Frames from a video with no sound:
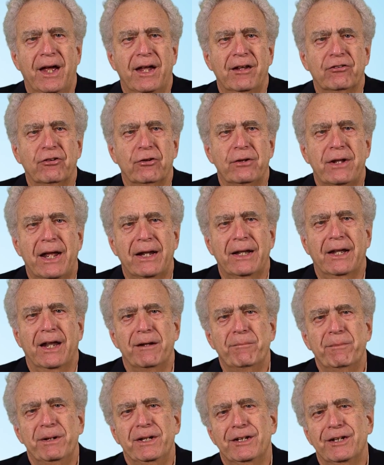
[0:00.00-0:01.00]
And so that
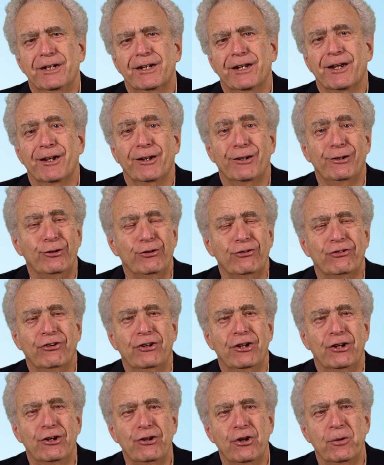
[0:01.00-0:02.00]
led me to the
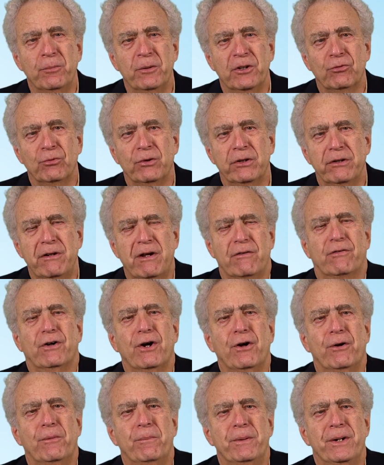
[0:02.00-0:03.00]
conclusion that humans will never
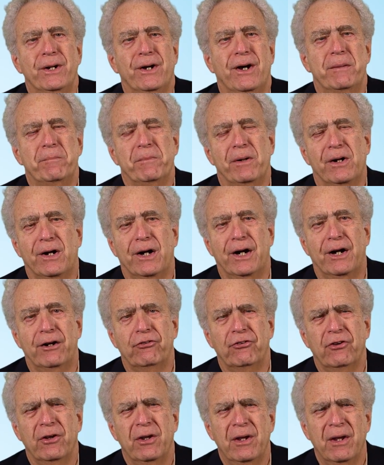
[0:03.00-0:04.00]
go beyond
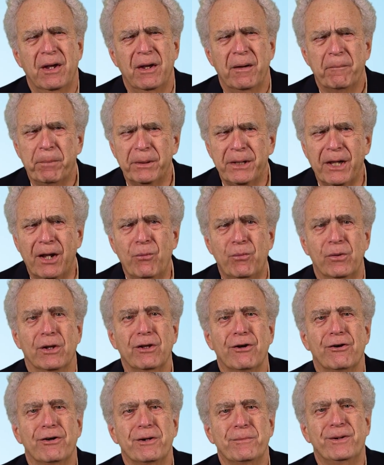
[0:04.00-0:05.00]
Mars, but they
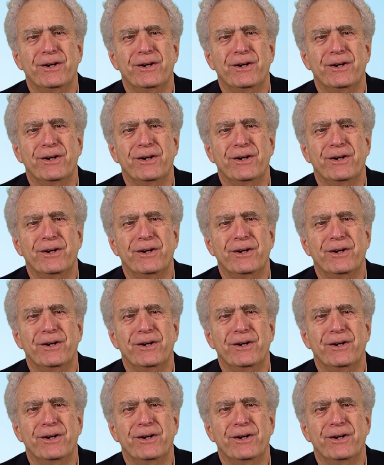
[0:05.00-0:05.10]
will go to